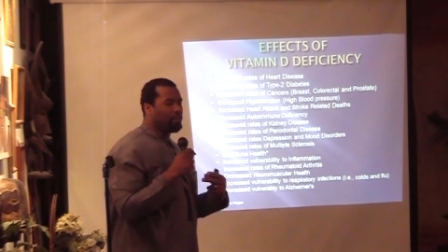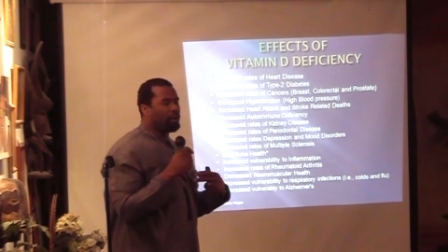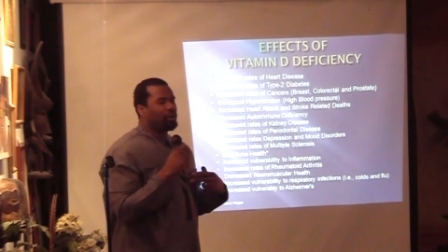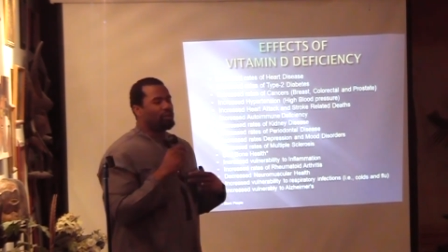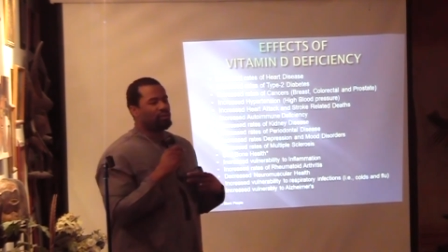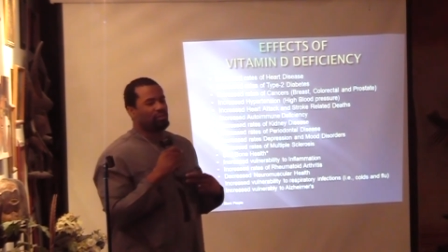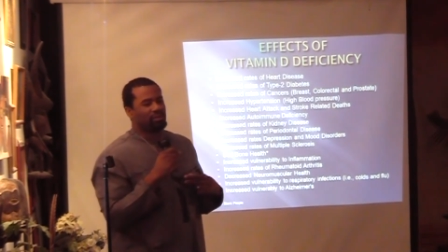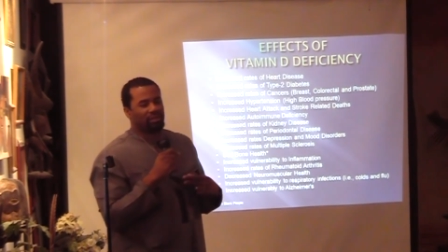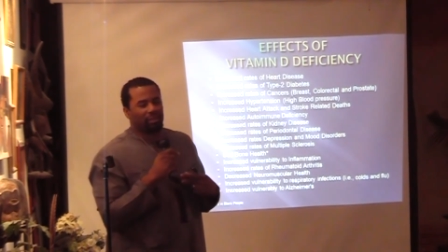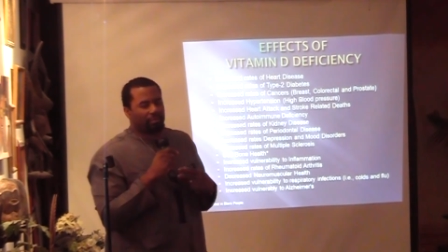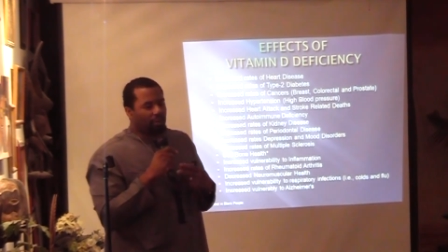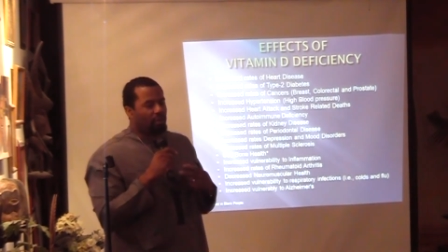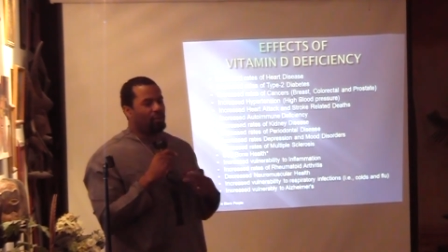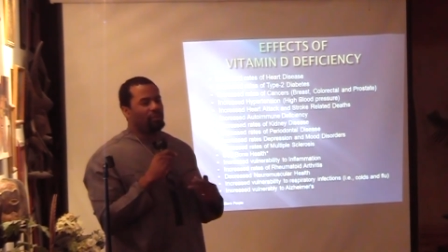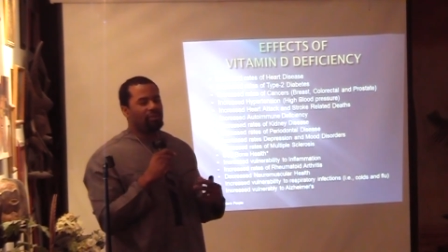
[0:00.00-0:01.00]
Your bones. Your
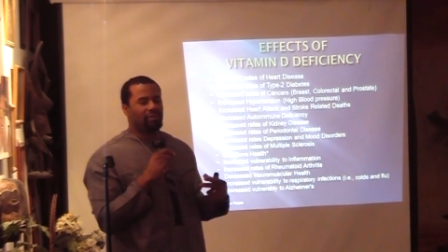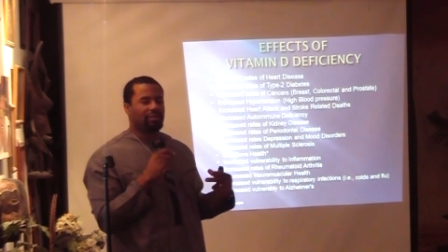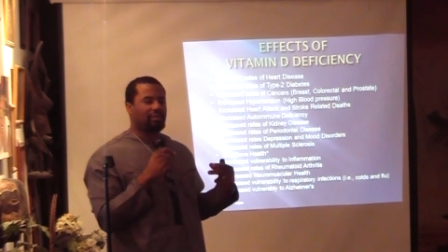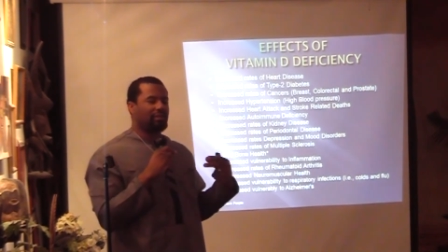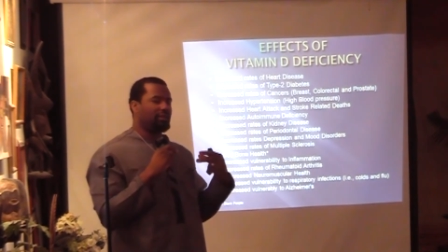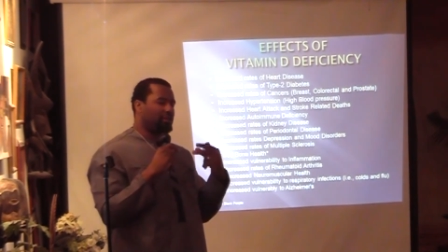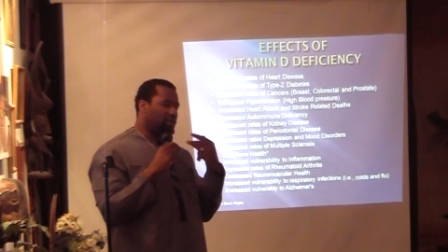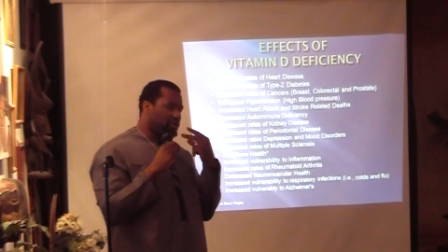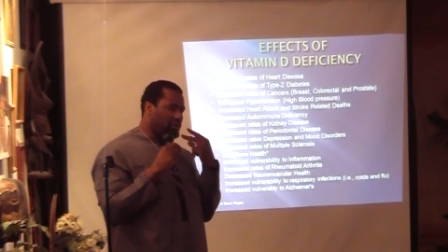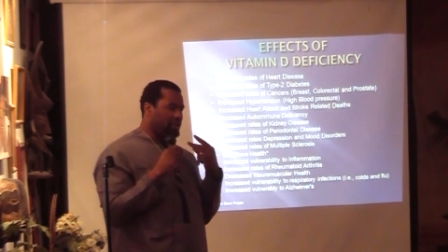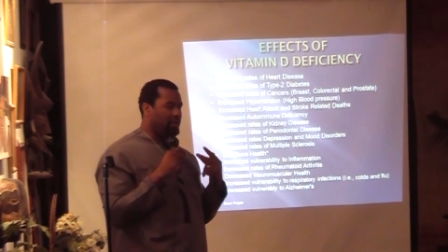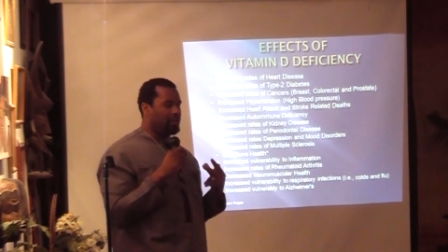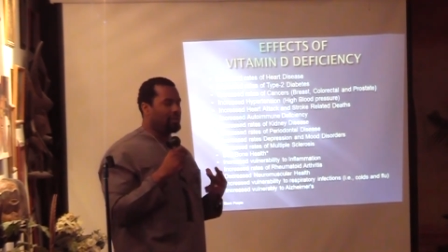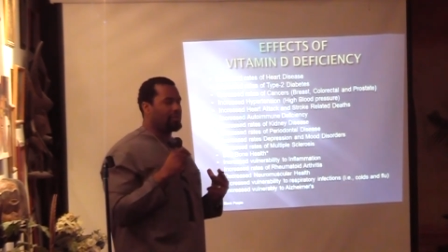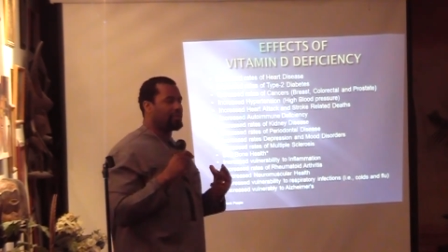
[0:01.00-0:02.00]
bones and your
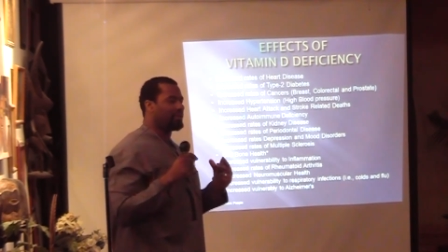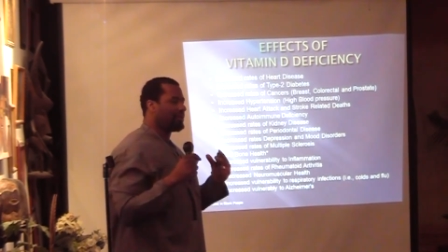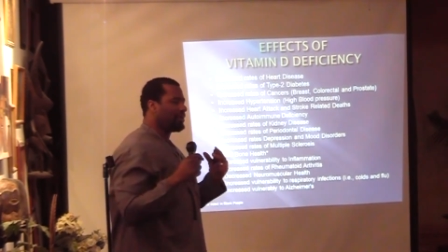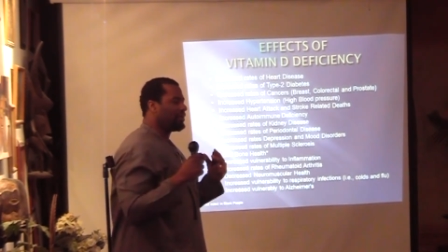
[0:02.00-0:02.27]
teeth